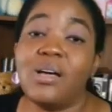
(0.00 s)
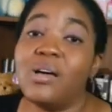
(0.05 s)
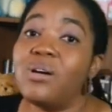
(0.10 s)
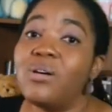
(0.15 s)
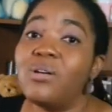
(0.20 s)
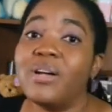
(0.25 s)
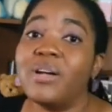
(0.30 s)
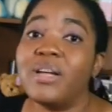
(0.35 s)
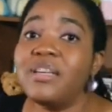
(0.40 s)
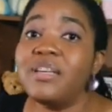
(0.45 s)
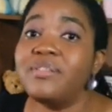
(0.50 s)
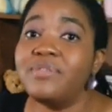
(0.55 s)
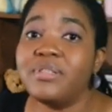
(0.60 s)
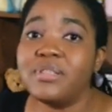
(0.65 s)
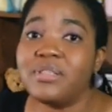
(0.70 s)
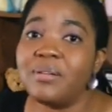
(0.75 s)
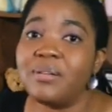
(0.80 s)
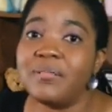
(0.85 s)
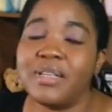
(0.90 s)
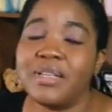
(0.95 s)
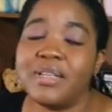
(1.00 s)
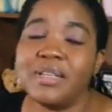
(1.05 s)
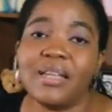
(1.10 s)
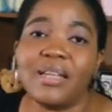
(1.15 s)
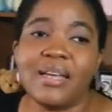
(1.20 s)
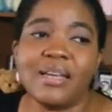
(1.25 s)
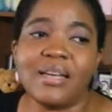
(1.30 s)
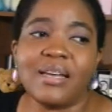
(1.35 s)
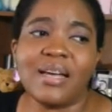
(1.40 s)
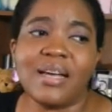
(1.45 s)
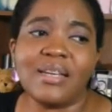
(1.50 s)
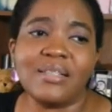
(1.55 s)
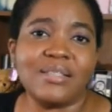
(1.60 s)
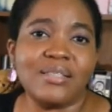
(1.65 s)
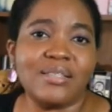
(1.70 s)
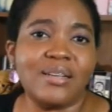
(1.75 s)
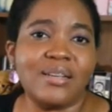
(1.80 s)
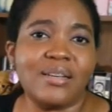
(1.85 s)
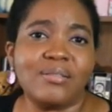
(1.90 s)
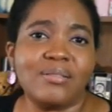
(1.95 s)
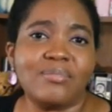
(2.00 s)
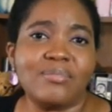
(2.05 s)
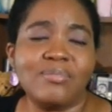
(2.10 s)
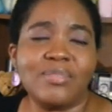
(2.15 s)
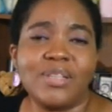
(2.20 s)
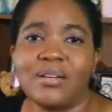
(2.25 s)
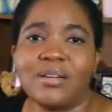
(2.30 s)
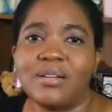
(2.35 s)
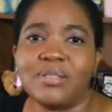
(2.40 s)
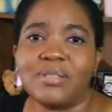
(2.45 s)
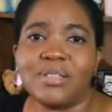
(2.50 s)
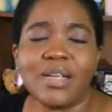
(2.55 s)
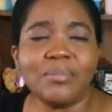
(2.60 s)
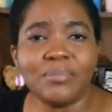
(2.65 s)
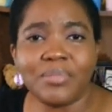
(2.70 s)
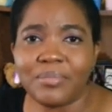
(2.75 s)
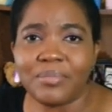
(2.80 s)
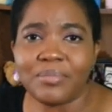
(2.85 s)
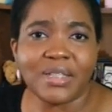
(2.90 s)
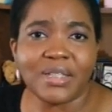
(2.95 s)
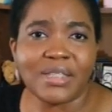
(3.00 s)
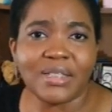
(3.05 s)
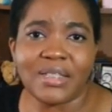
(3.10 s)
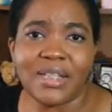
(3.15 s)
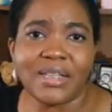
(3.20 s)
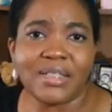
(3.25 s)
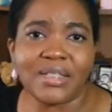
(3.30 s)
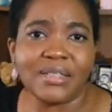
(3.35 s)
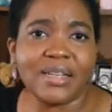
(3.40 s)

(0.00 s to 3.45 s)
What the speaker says: Or even something like, has their temperament changed?